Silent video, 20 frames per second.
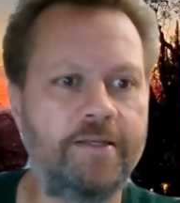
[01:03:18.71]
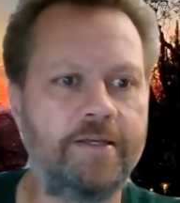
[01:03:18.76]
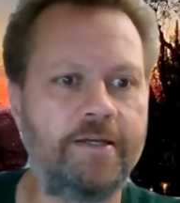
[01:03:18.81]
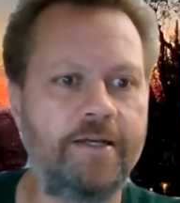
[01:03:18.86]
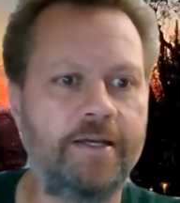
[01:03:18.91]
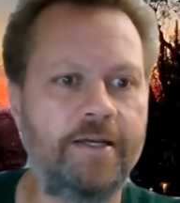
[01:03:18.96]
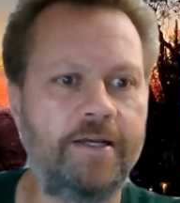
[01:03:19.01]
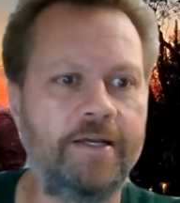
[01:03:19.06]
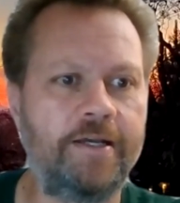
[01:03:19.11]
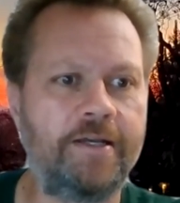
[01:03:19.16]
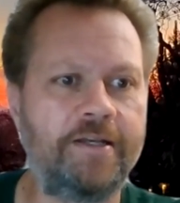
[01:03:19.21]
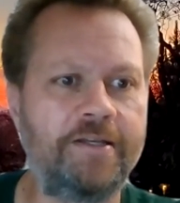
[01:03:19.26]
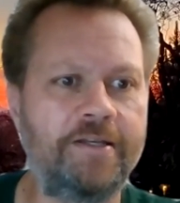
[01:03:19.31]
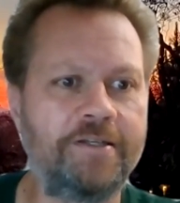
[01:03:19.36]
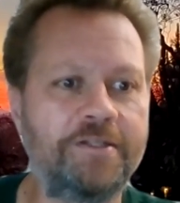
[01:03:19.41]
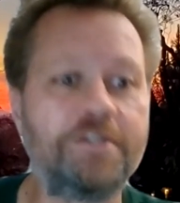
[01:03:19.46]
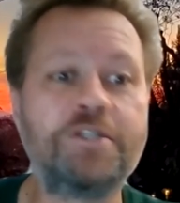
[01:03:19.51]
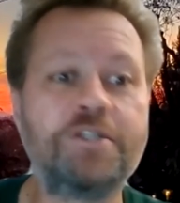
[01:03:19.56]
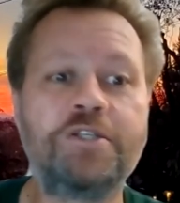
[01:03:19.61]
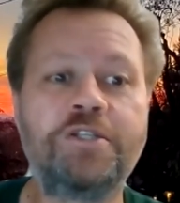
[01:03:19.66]
Uh,
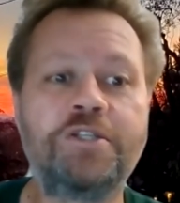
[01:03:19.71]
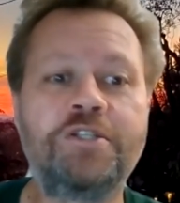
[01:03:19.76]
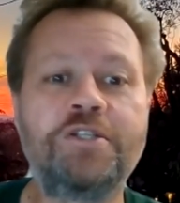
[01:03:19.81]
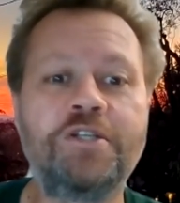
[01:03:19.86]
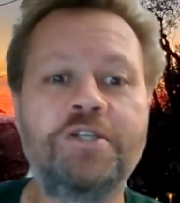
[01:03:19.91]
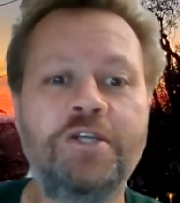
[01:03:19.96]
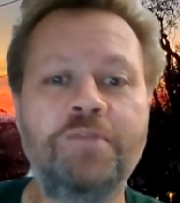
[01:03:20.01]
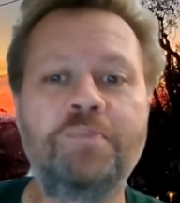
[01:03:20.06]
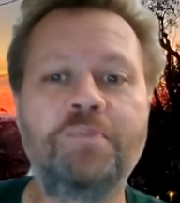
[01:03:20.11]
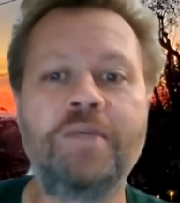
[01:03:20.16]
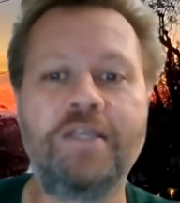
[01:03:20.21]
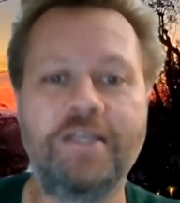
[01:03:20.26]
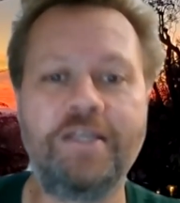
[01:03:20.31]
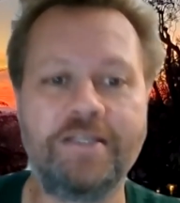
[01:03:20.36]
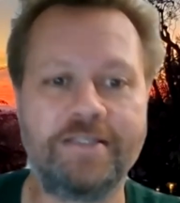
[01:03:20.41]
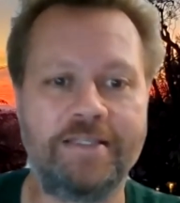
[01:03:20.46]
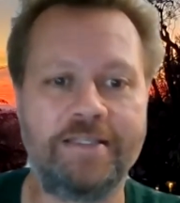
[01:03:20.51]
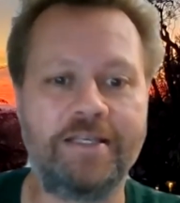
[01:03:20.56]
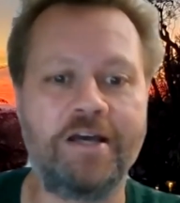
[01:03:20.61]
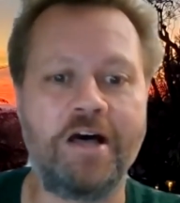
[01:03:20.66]
should be
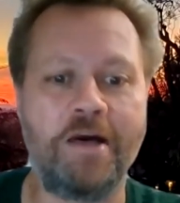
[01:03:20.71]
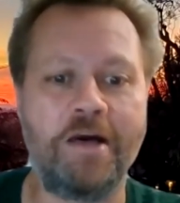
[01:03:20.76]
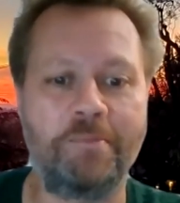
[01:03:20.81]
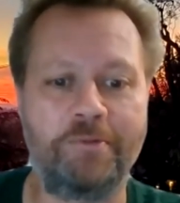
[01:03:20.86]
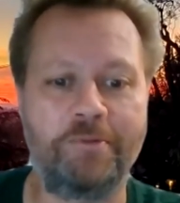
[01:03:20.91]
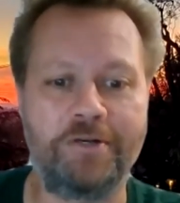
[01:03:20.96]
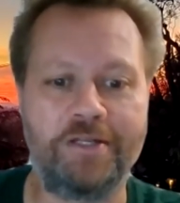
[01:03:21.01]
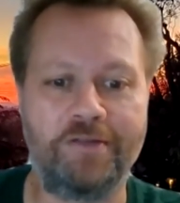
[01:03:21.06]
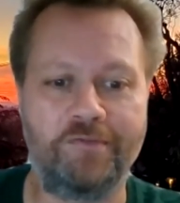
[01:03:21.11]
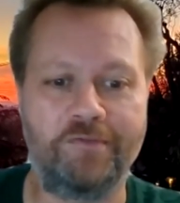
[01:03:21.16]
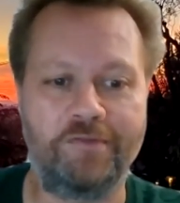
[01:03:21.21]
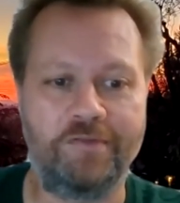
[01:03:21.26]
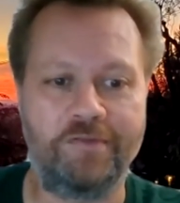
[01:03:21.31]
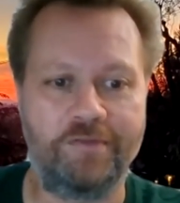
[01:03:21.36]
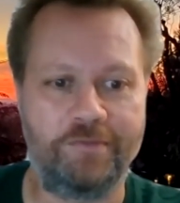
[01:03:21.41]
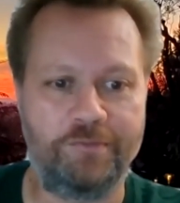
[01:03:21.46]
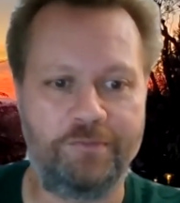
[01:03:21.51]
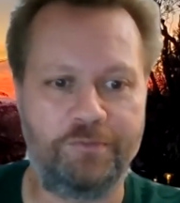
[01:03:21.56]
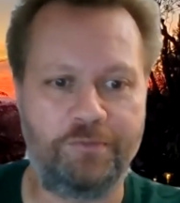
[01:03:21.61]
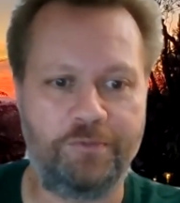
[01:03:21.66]
is the operative
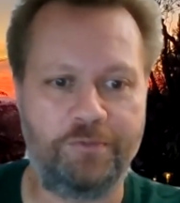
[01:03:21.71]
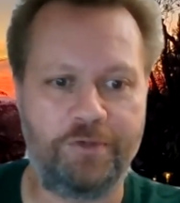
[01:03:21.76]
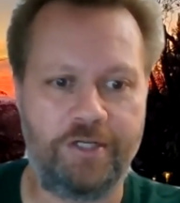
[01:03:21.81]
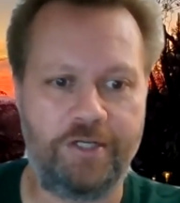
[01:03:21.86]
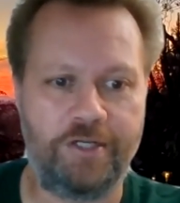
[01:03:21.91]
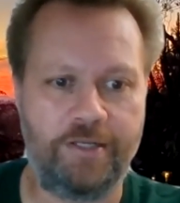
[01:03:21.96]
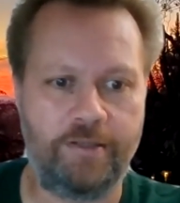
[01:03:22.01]
word.